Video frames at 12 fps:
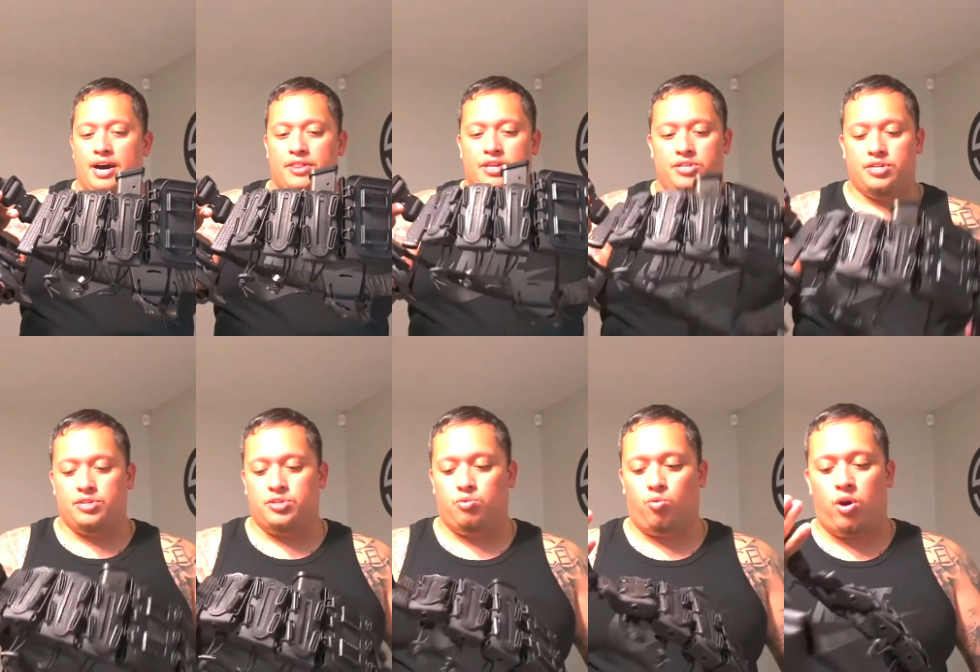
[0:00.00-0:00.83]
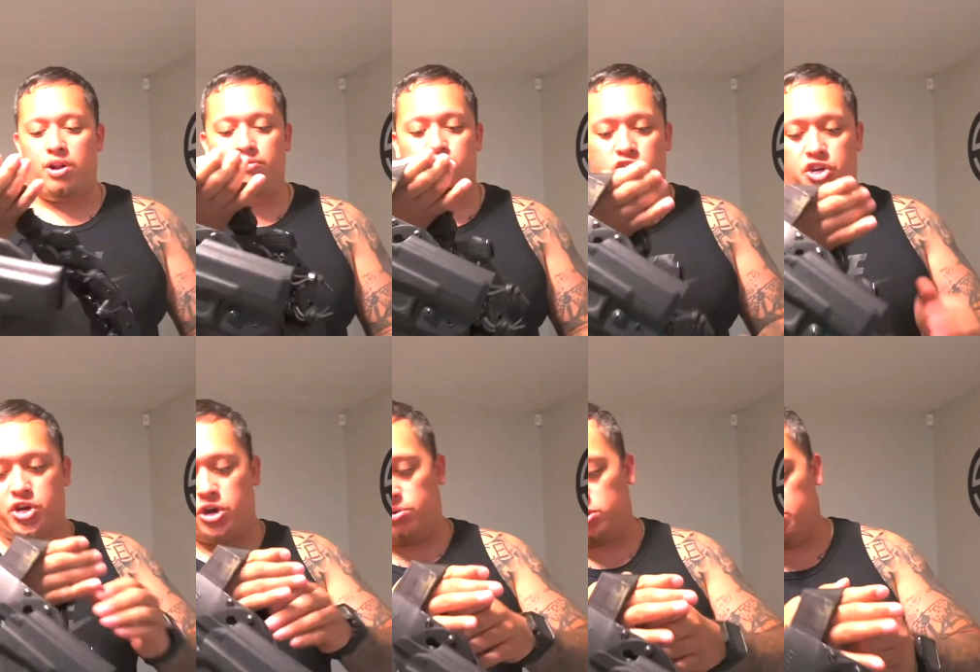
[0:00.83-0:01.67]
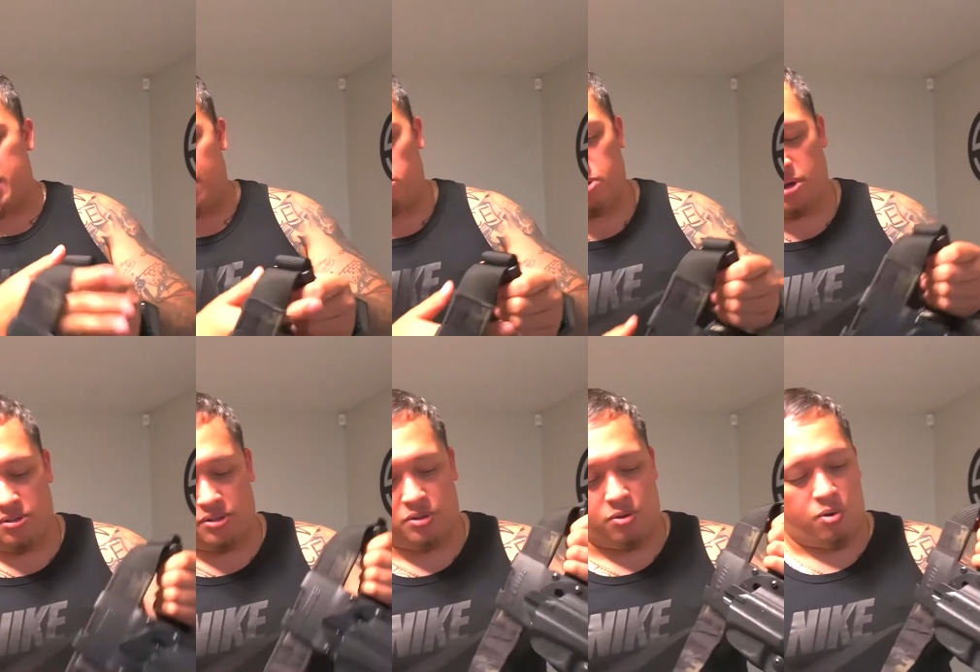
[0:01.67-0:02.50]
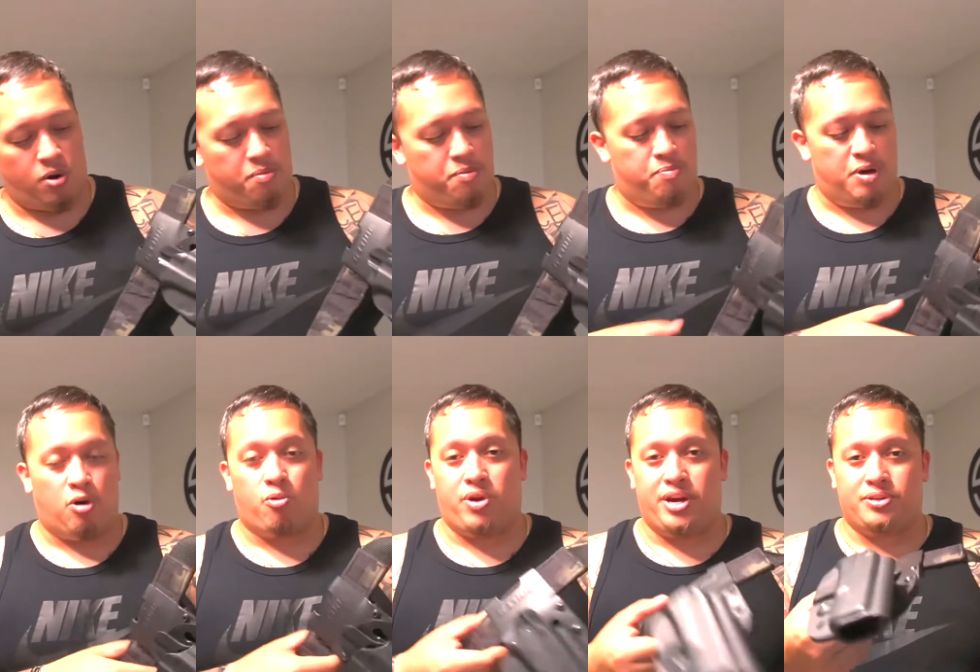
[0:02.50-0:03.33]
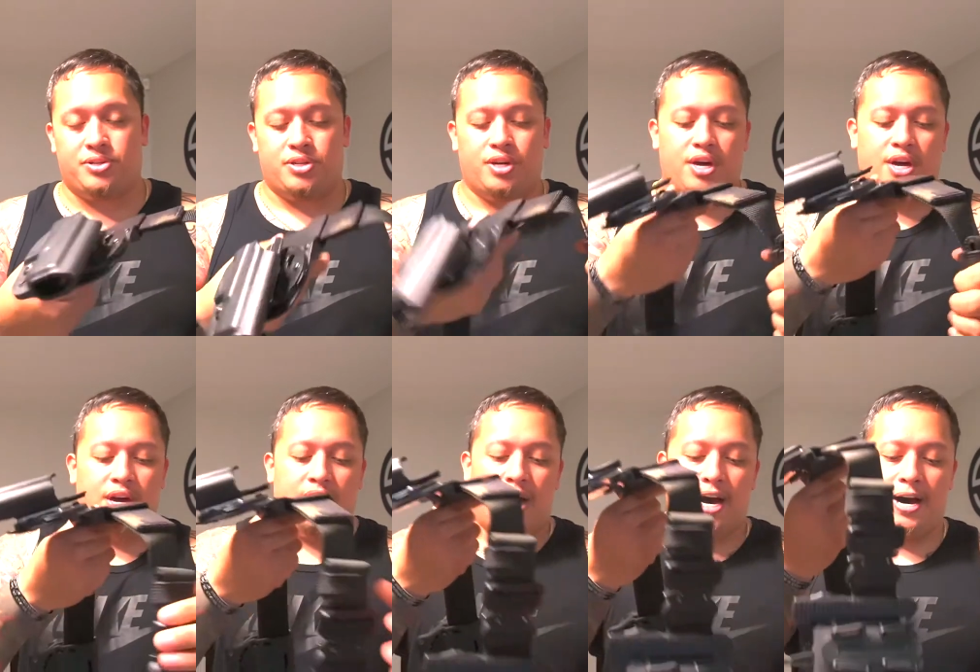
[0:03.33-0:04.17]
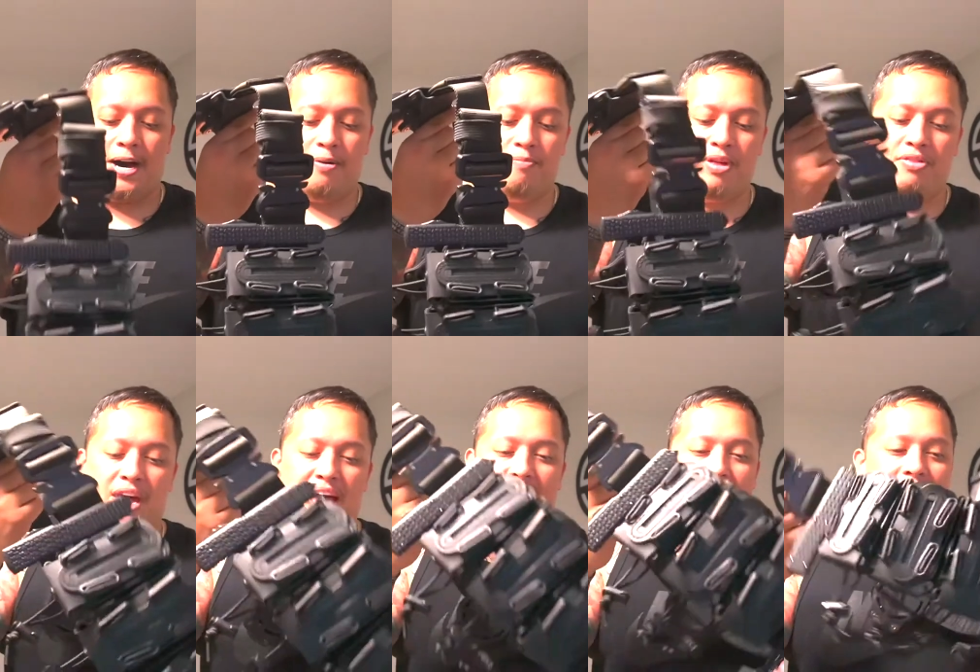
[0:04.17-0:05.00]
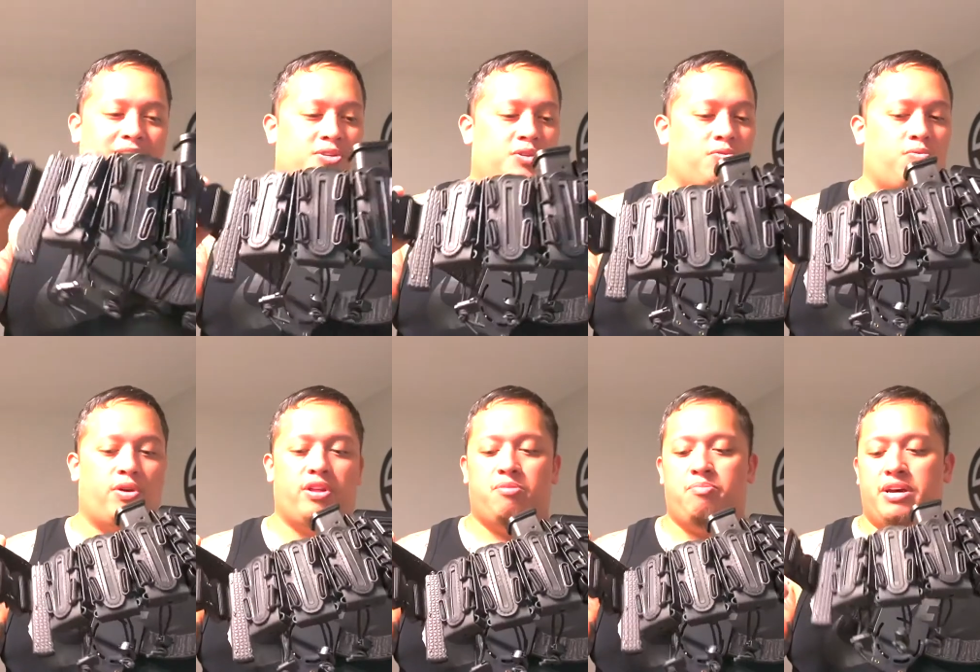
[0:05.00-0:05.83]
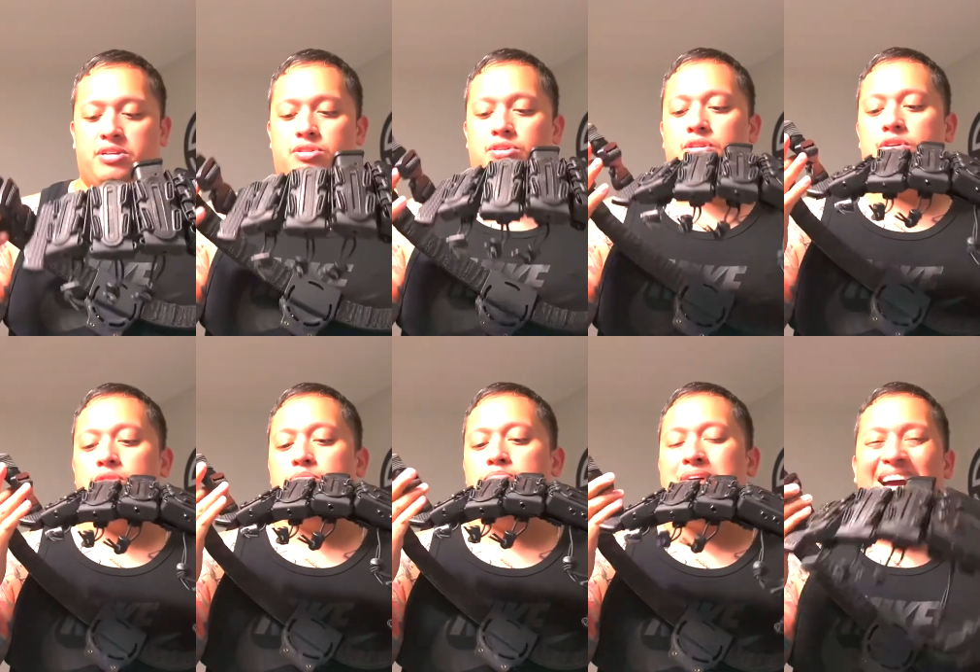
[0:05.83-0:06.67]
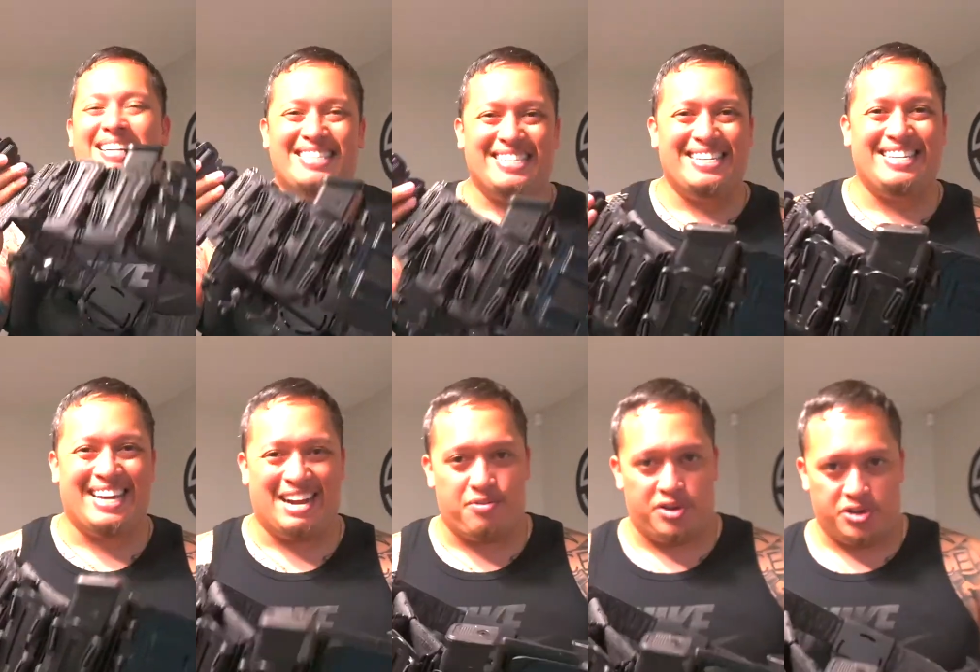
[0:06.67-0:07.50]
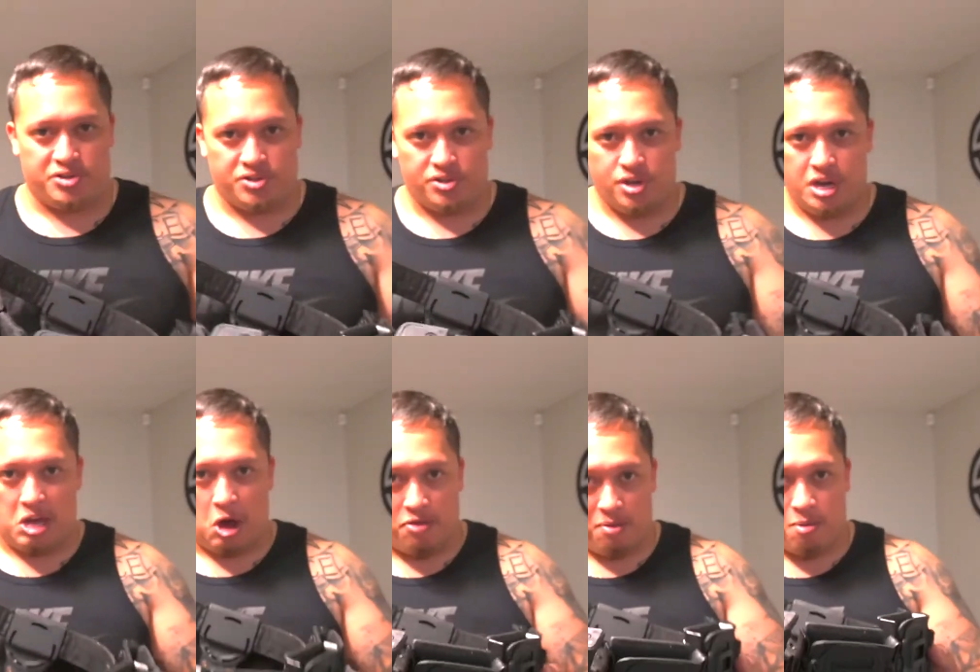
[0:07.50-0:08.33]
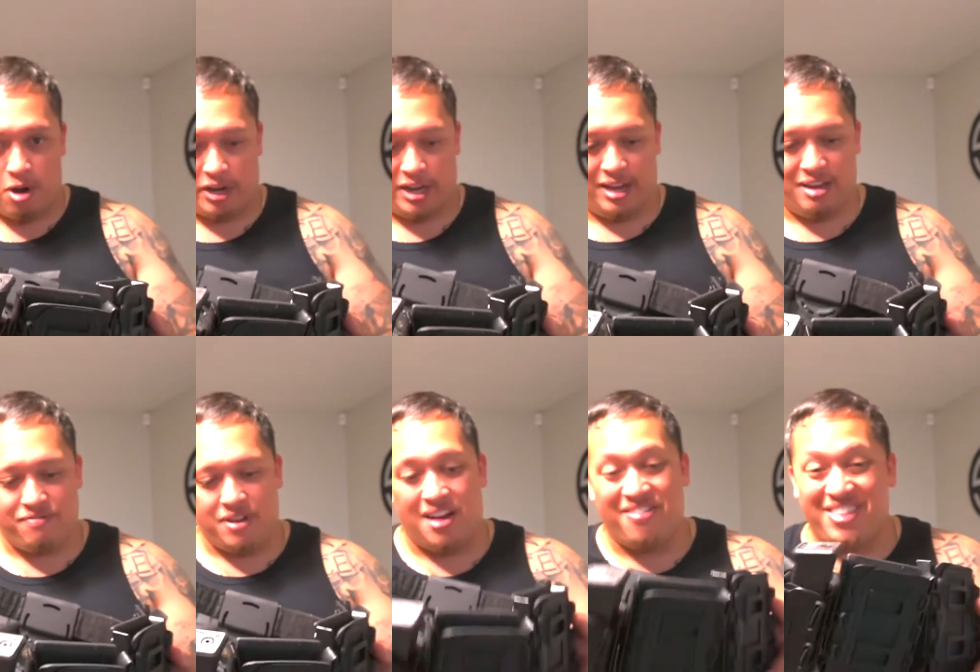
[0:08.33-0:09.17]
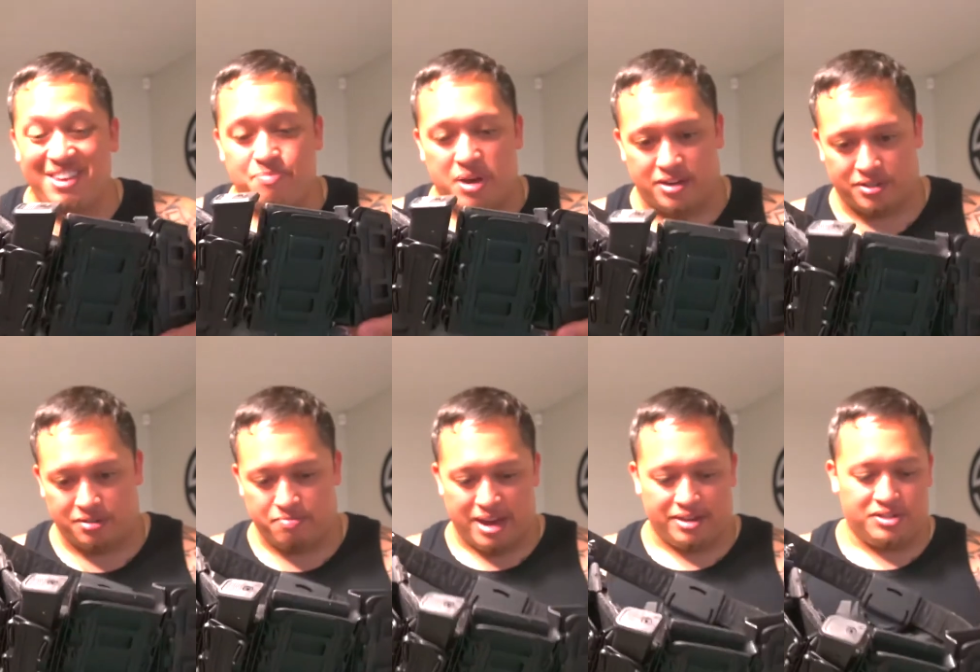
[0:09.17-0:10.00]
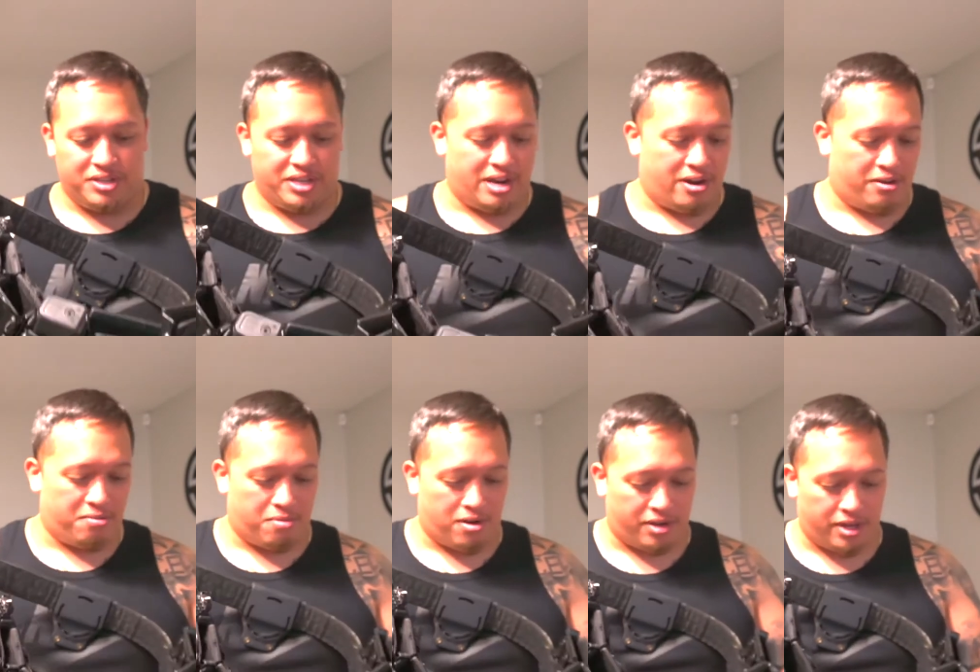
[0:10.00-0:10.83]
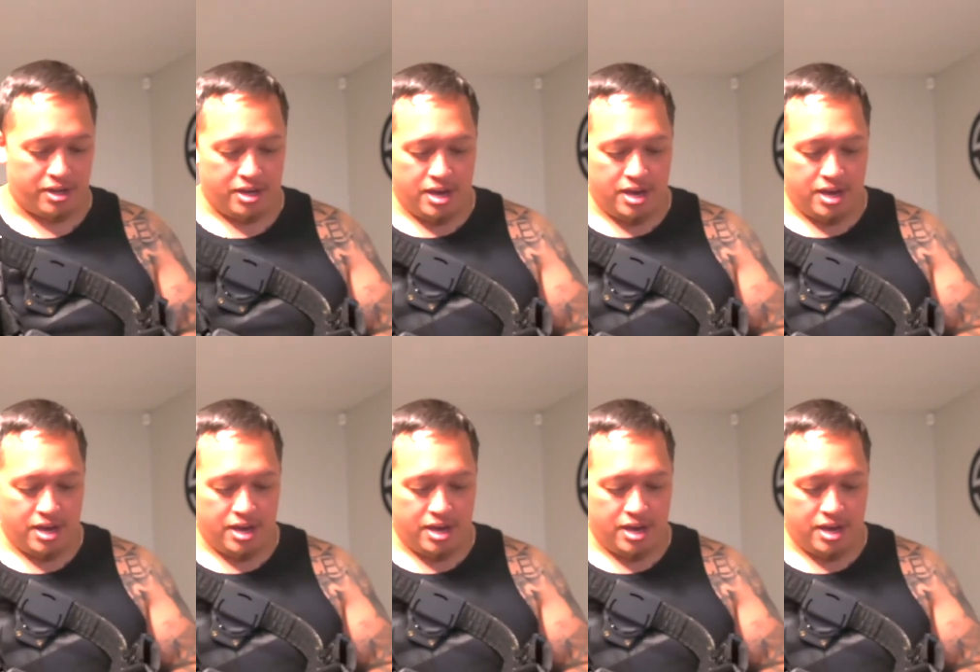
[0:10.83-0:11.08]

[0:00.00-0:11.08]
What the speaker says: This is one of G-Code's battle belts or belt rigs that has one of the best magazine carriers on the market, if not the best magazine carrier on the market.